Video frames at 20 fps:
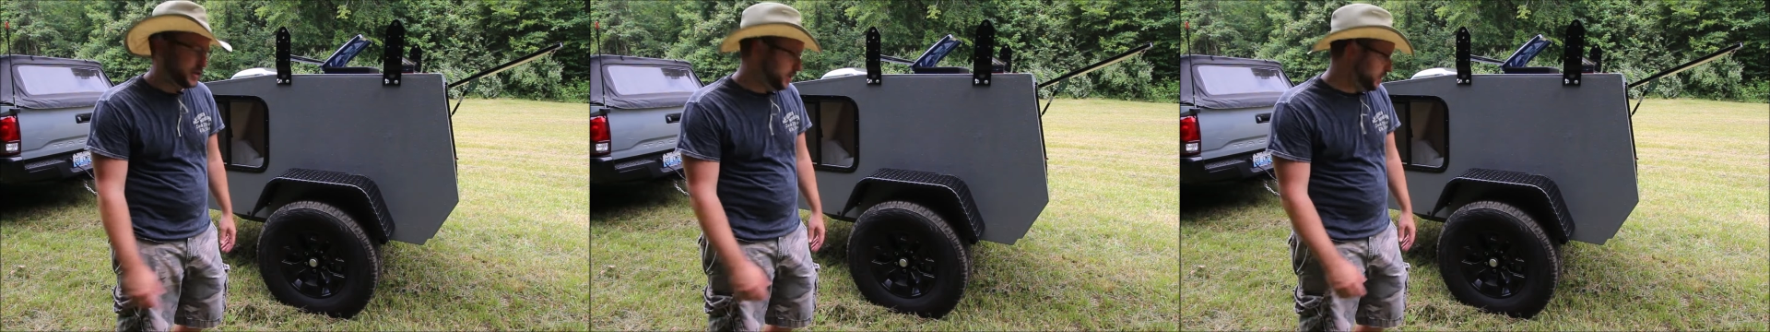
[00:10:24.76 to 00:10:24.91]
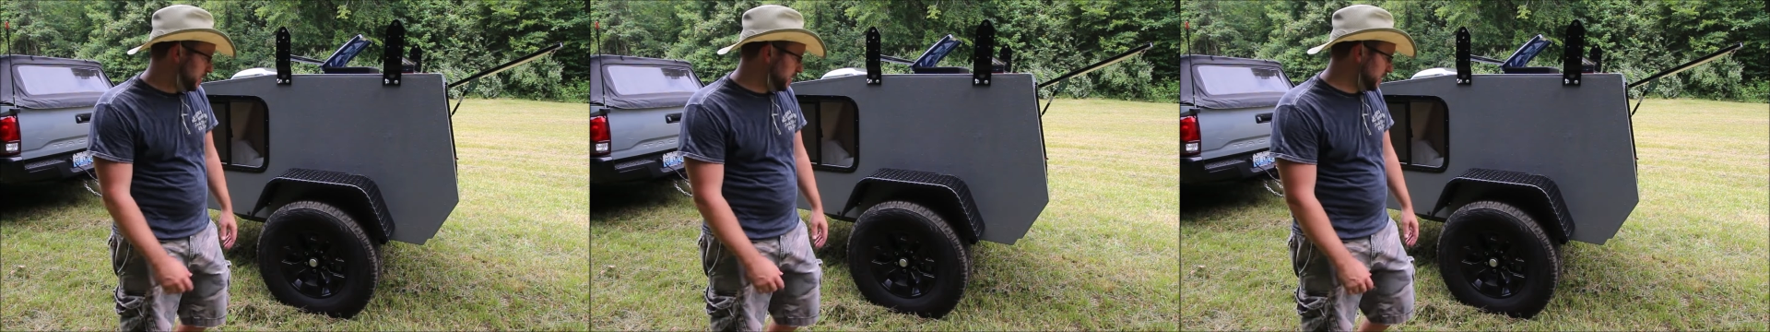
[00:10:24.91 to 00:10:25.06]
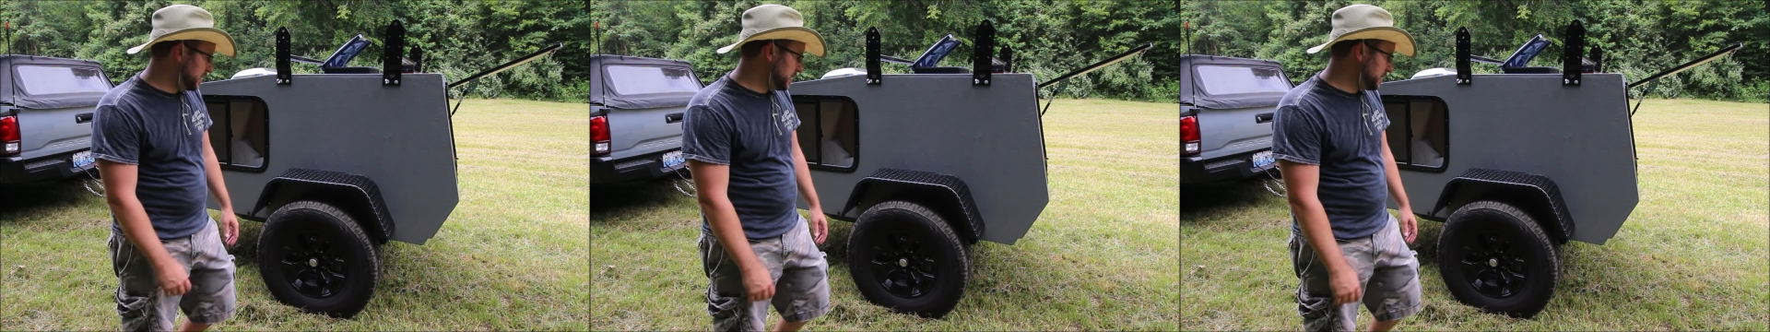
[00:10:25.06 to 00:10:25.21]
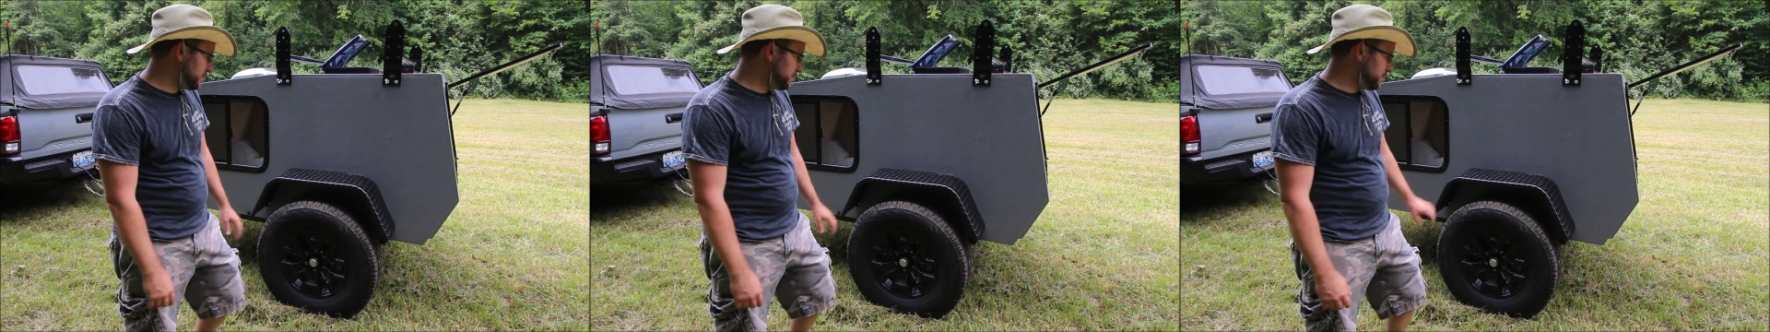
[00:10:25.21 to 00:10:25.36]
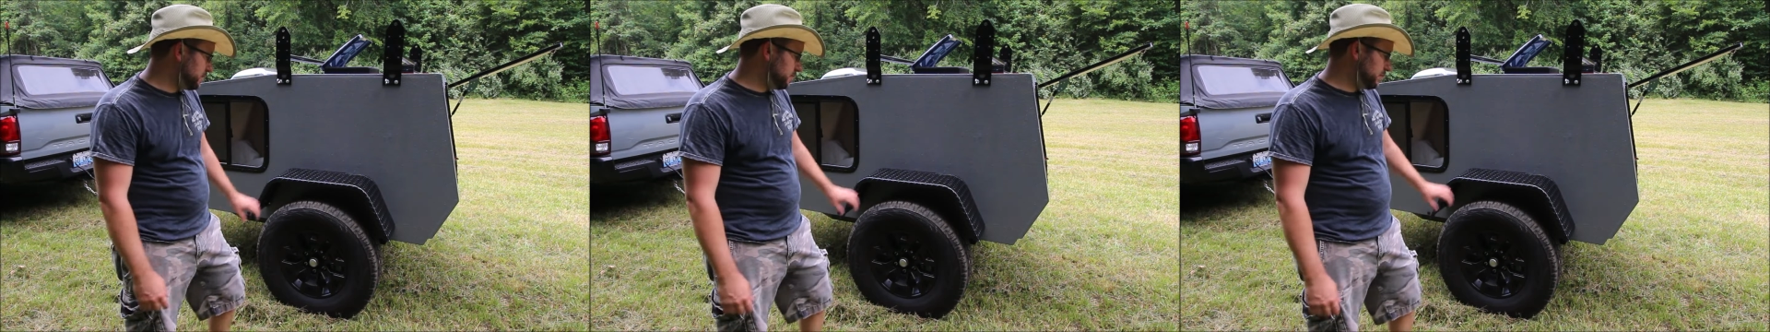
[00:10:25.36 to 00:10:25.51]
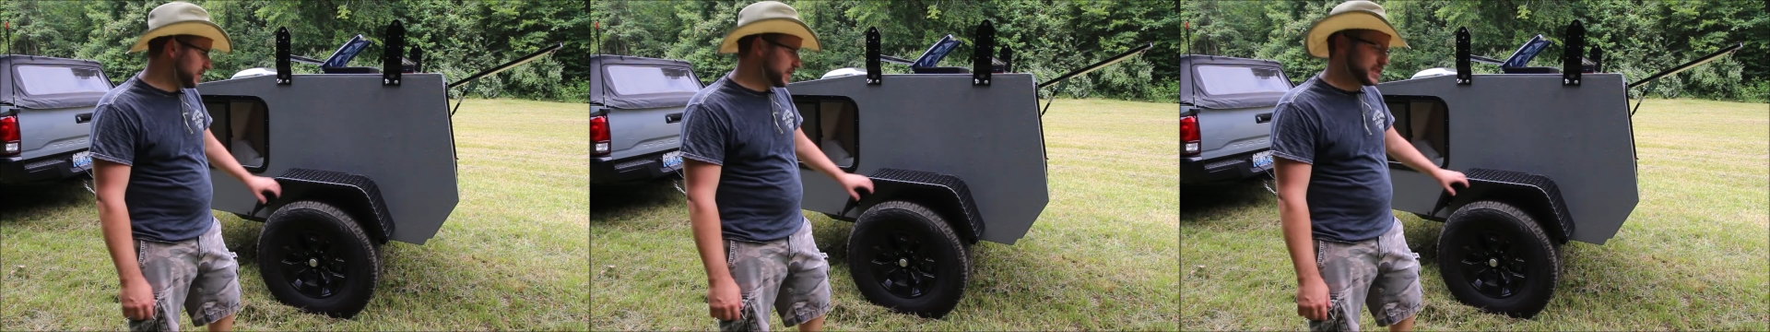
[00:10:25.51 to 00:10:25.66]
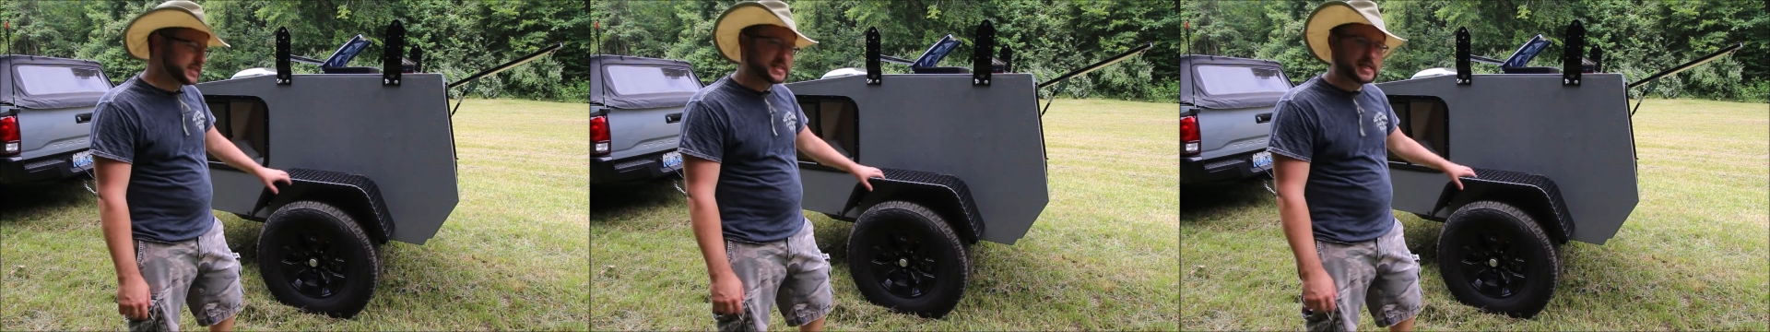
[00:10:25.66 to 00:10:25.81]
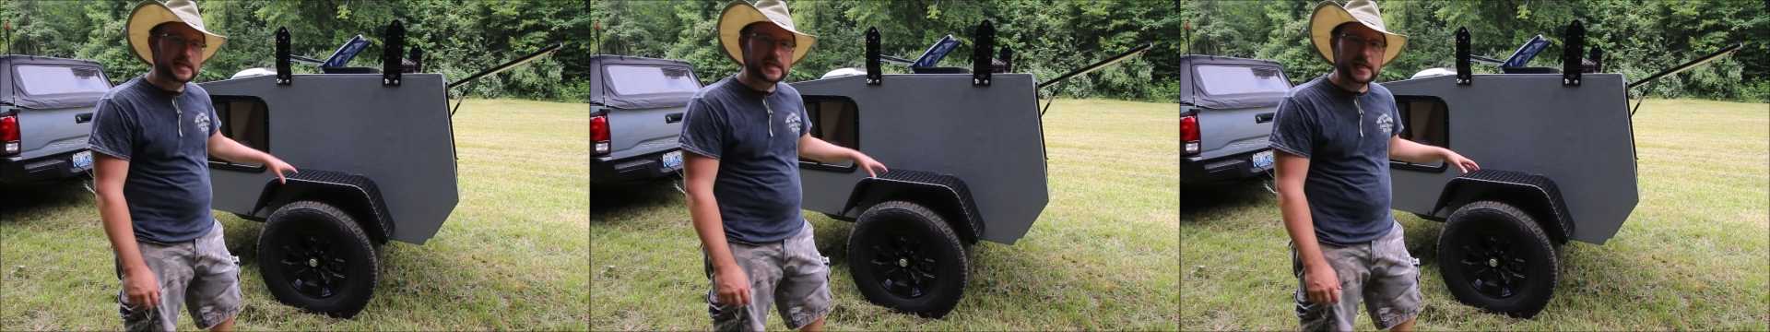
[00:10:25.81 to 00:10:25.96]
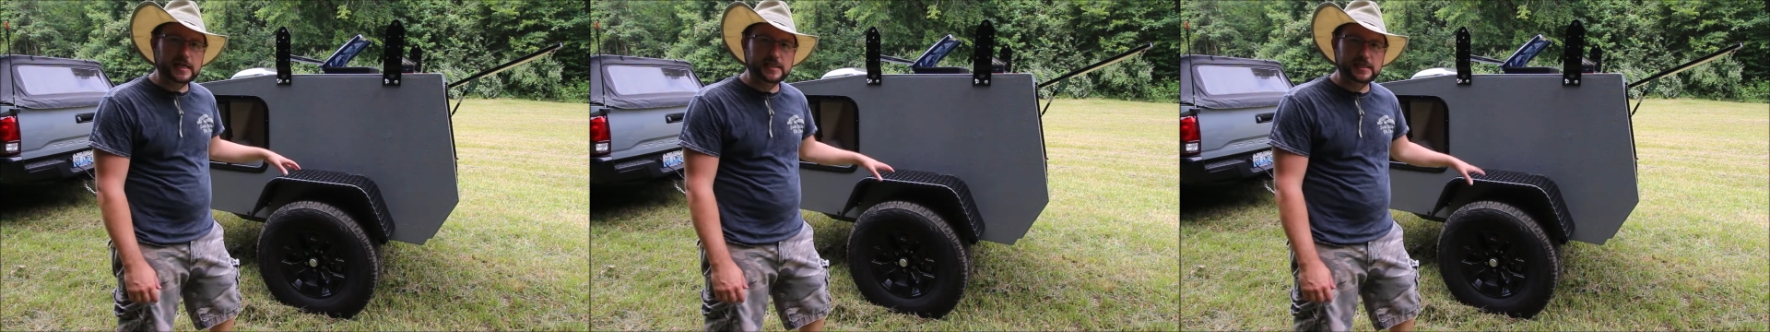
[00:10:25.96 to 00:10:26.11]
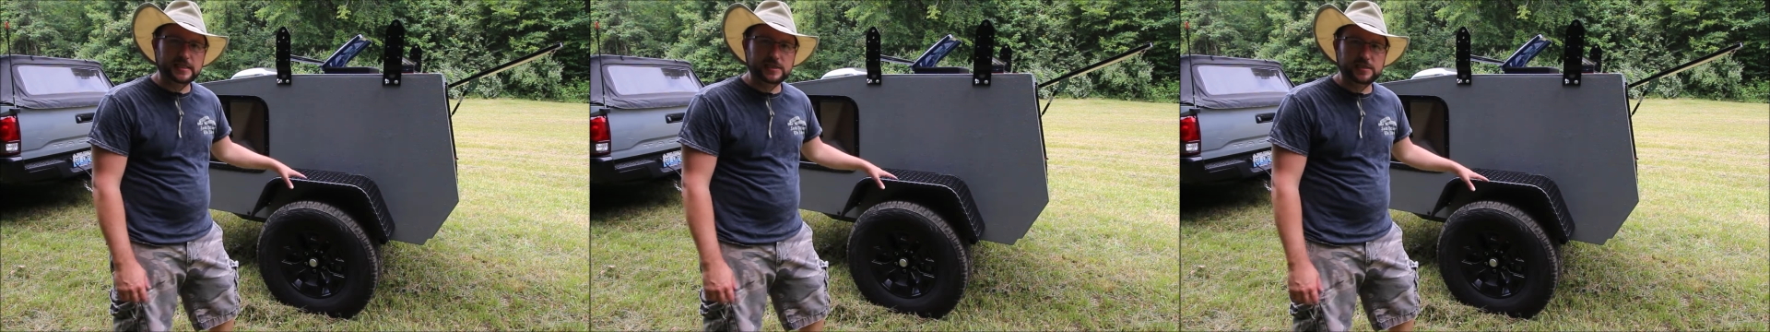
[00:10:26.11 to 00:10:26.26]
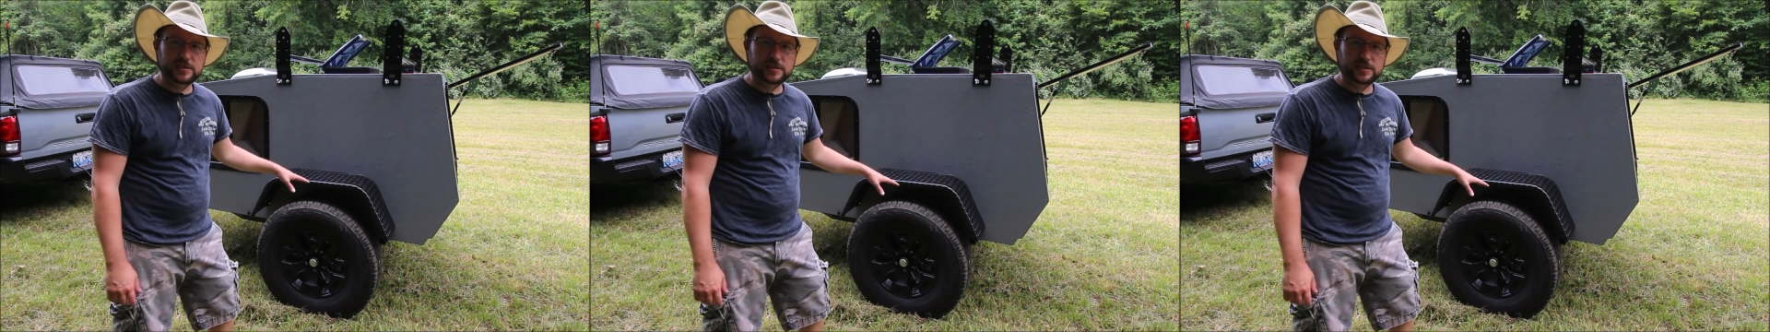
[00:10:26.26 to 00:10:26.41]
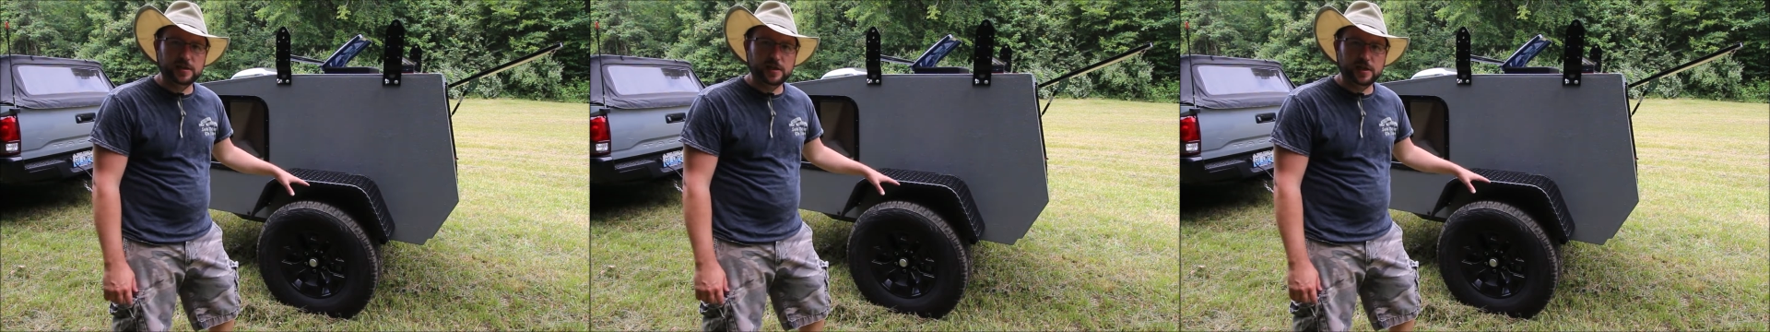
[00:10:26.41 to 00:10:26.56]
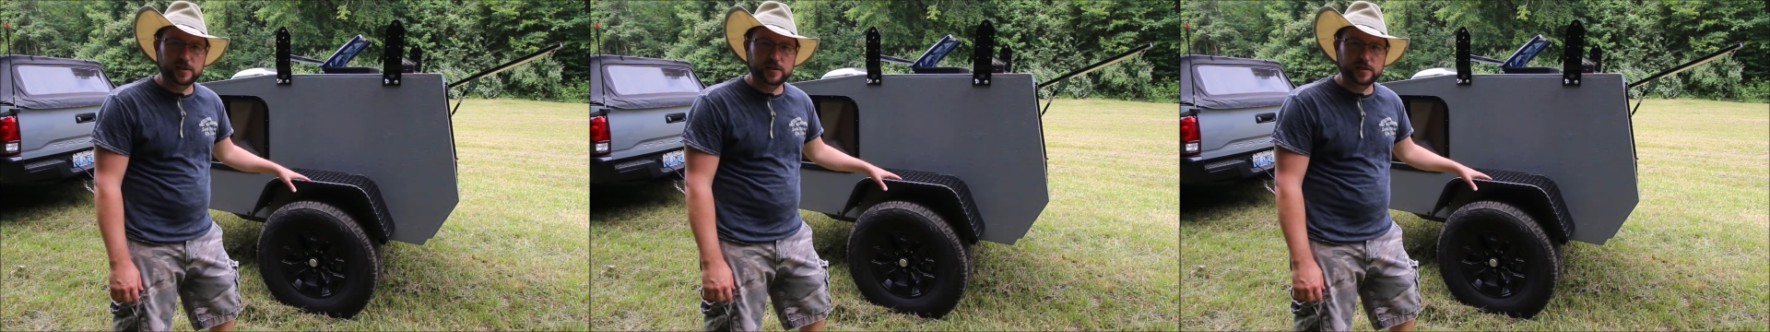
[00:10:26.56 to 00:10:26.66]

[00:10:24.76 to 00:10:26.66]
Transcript: because I got these